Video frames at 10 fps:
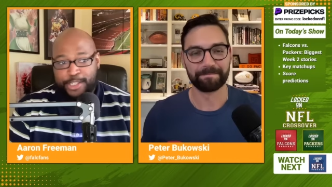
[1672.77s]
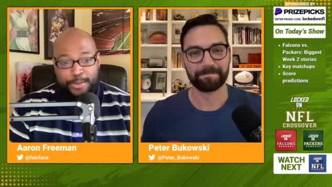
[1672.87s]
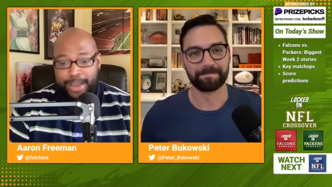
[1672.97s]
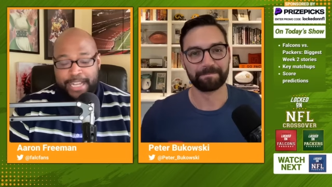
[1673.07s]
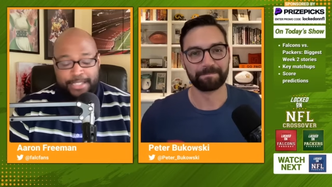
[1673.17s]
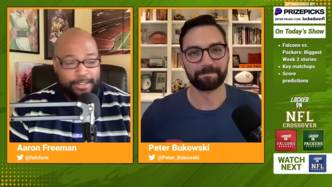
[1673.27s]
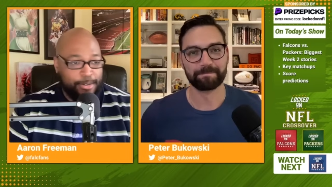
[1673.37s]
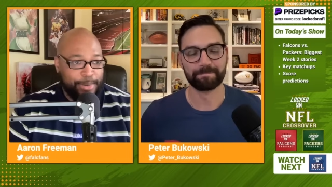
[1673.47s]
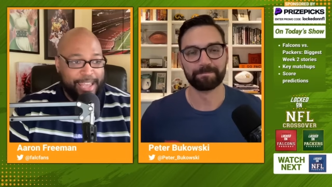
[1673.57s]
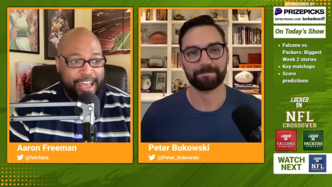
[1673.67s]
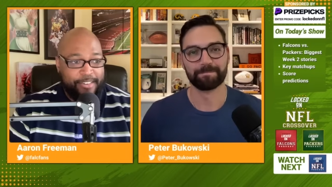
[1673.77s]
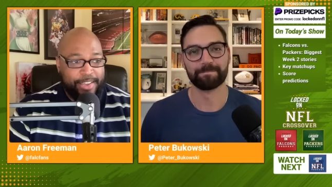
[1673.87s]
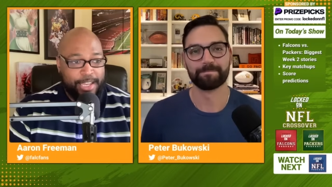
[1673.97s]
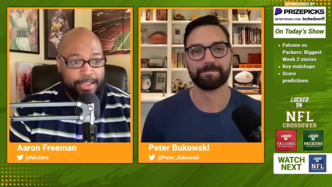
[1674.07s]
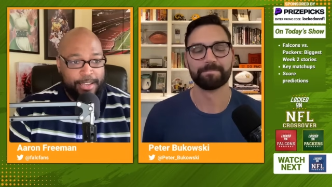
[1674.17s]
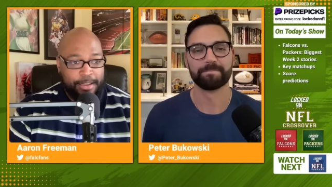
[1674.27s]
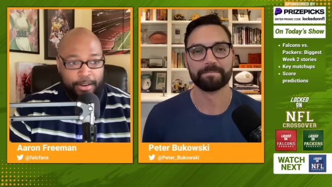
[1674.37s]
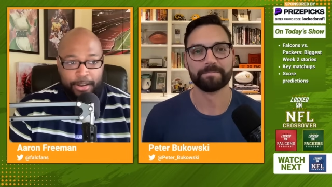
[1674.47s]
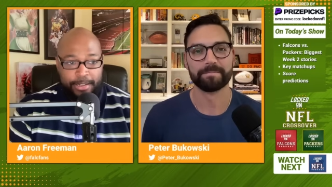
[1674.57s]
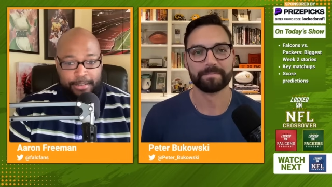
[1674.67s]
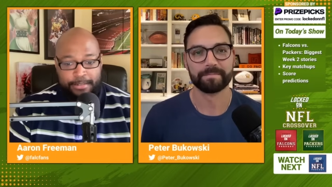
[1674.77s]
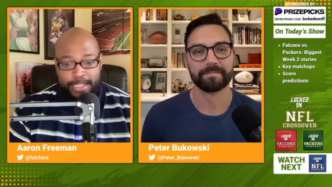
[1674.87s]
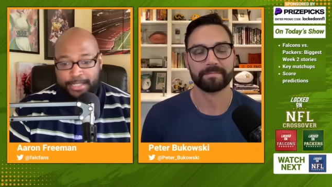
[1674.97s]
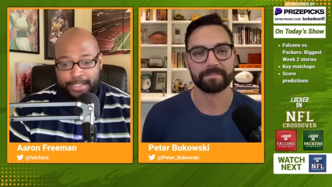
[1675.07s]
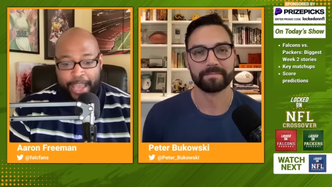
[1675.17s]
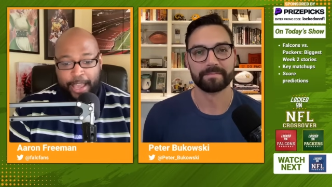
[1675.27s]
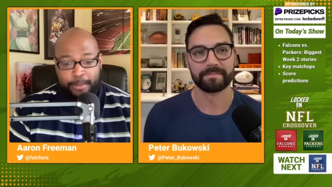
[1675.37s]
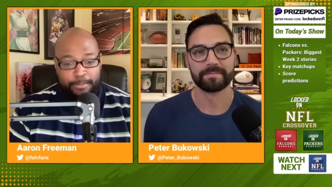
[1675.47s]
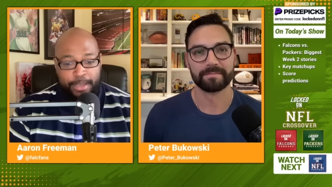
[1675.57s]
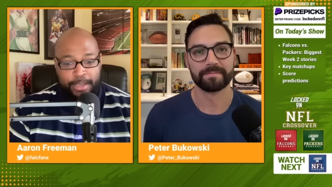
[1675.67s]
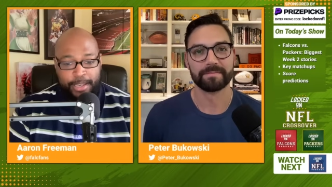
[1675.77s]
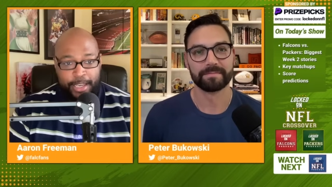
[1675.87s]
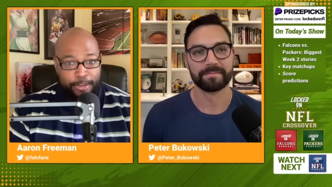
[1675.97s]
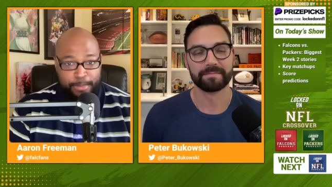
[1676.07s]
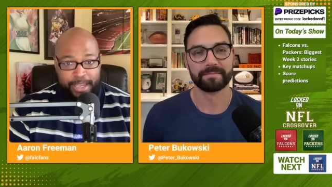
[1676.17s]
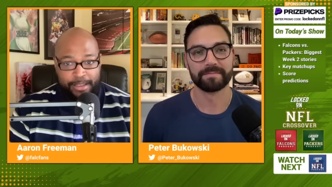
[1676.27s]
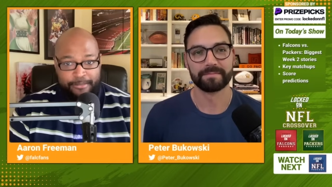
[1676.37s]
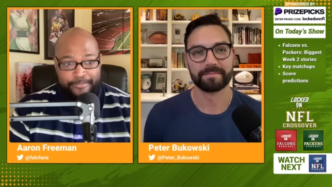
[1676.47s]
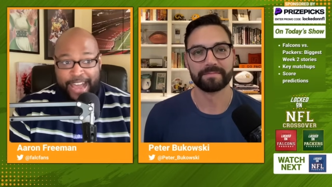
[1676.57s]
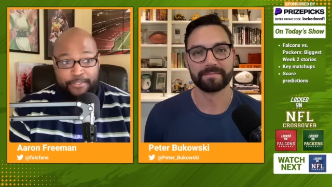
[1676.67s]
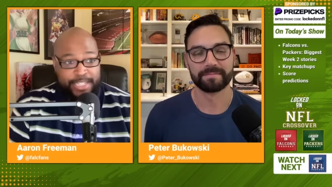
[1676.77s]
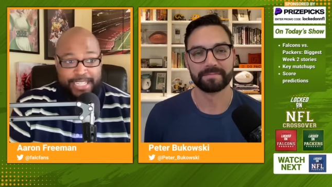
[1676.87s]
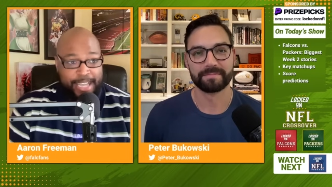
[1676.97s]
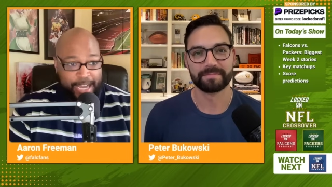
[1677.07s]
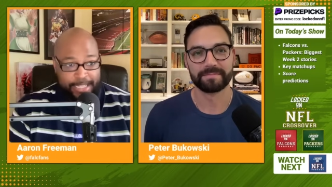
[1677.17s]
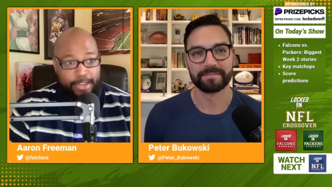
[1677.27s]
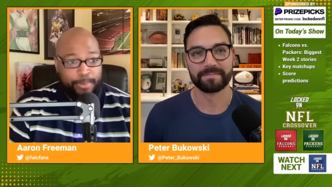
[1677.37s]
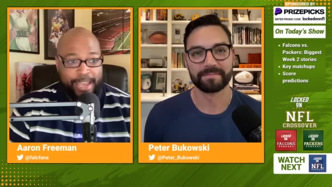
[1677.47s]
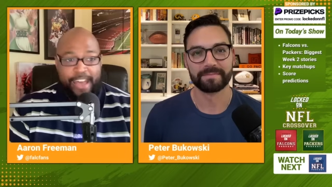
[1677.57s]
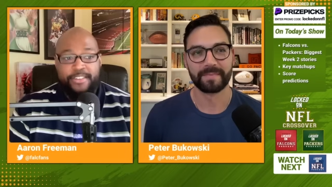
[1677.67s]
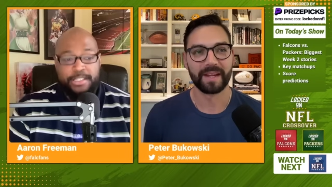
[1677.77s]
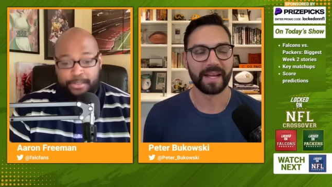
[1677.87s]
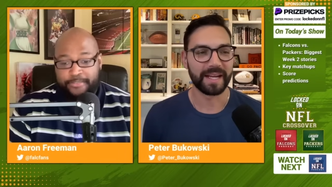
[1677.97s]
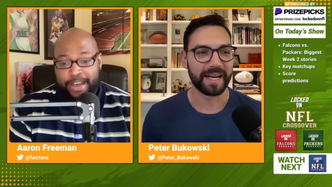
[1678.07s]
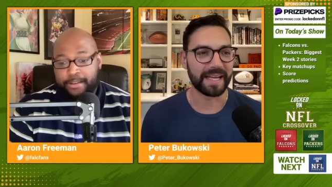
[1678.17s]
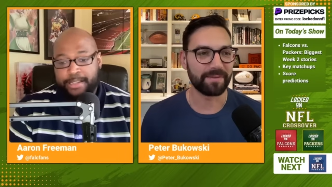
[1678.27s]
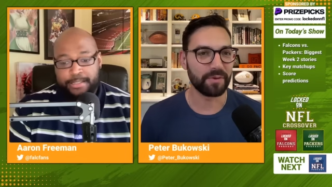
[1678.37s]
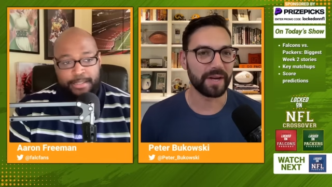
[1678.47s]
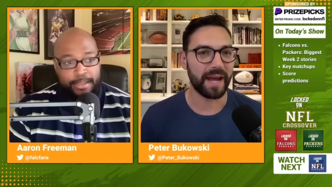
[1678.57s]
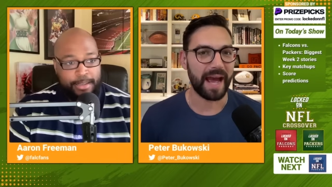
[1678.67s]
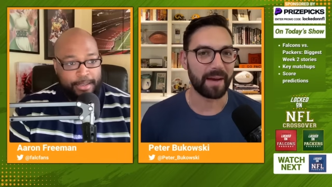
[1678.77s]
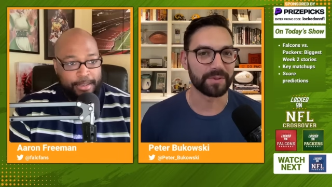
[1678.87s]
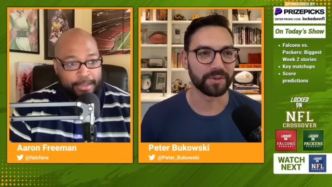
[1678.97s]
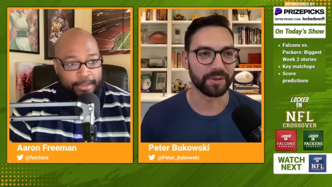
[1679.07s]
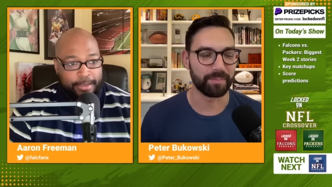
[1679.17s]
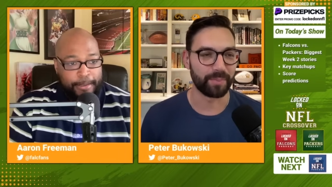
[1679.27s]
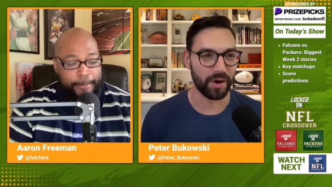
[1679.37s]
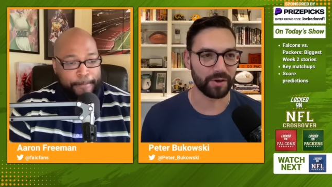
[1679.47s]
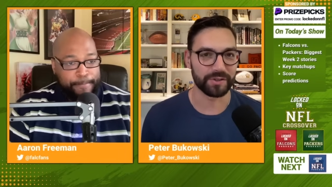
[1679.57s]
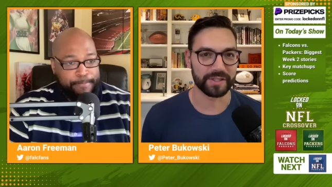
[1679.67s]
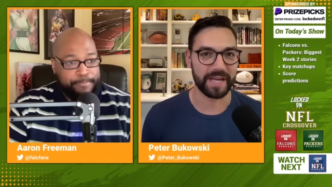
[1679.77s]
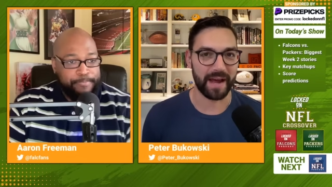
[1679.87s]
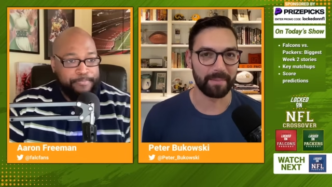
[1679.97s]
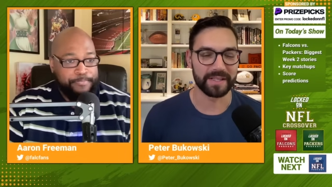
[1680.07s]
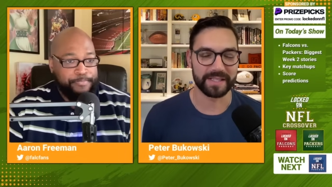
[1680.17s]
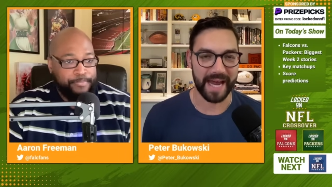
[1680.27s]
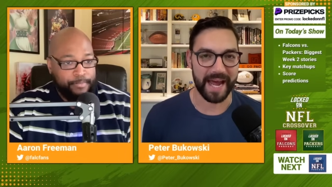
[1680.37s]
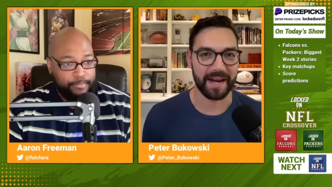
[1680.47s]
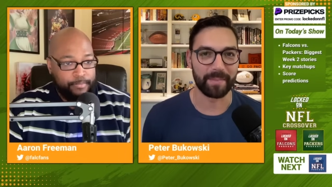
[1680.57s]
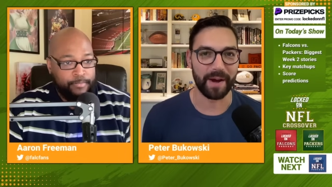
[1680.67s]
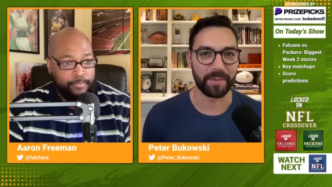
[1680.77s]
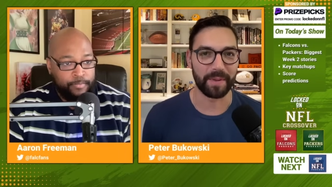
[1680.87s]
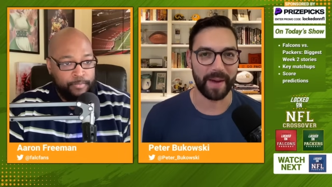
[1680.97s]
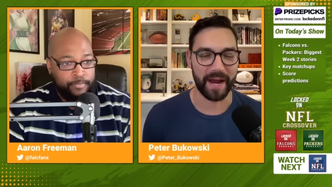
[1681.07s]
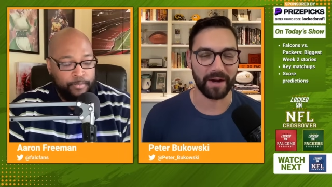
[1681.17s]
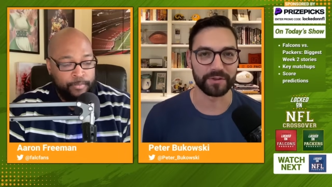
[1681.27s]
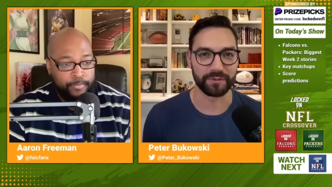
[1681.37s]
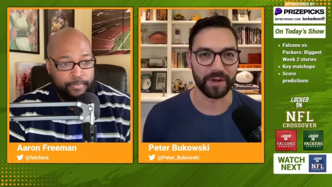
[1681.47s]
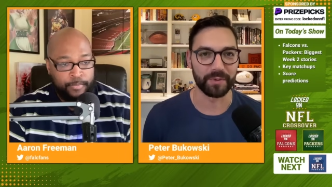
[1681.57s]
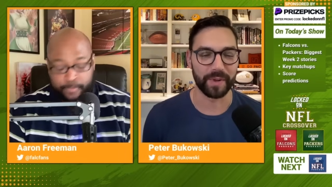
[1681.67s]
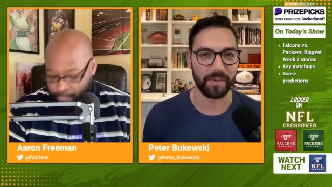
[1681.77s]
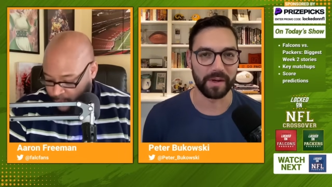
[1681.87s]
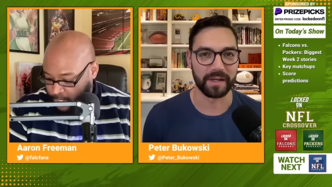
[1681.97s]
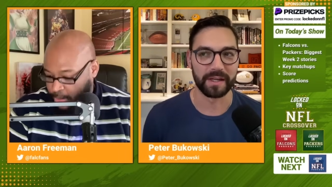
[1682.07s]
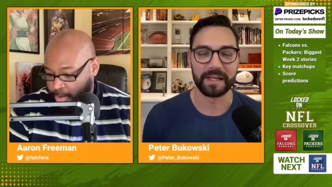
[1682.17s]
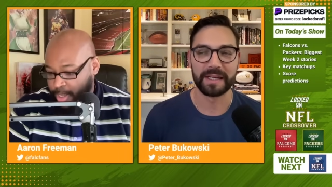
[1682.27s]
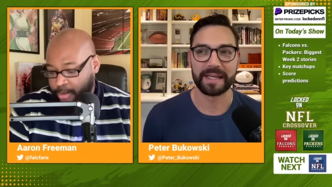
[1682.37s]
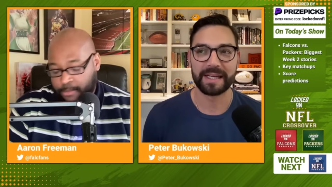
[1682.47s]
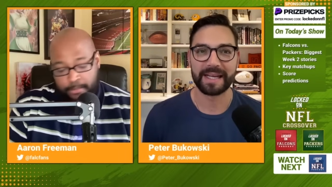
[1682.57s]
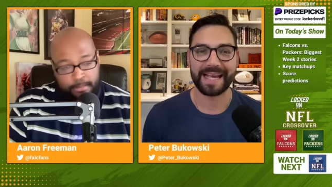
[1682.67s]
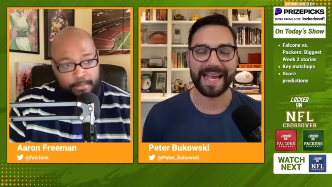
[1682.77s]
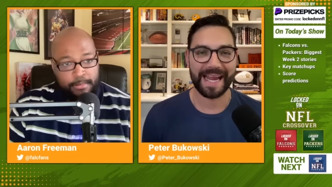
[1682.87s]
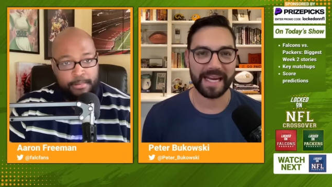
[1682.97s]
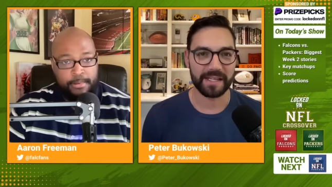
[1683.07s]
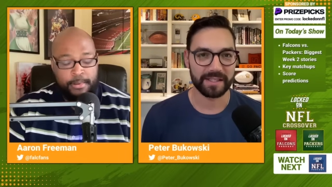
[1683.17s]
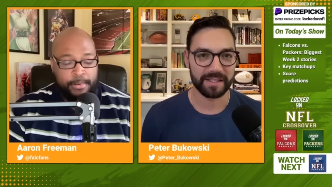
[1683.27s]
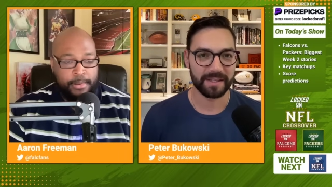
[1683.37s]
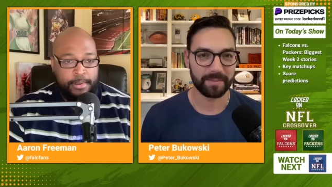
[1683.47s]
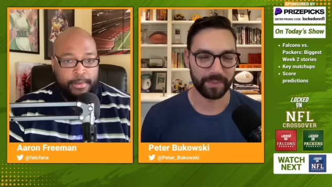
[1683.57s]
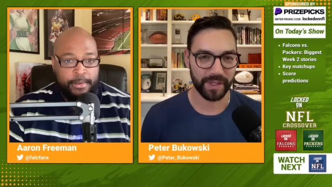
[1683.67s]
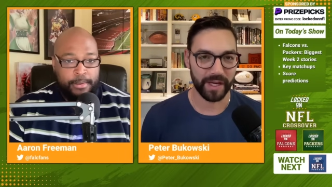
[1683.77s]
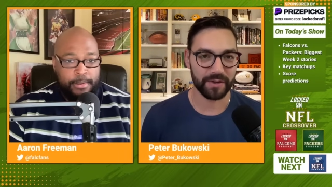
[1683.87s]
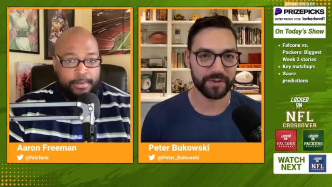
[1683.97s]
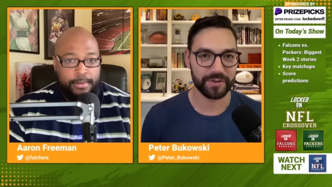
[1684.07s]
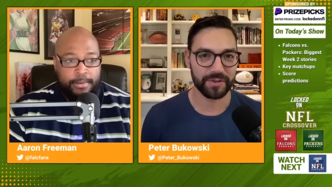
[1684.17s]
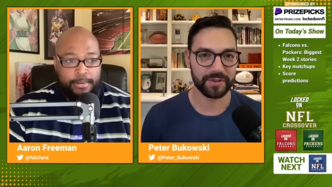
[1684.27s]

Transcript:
Speaker 1: two guys that are going to wreak havoc on this game, it could be five or six guys that could wreak havoc. So the can Falcons, I give you an
Speaker 2: absolutely bonkers snap stat about the Packers front in Week One? Go ahead. Eight players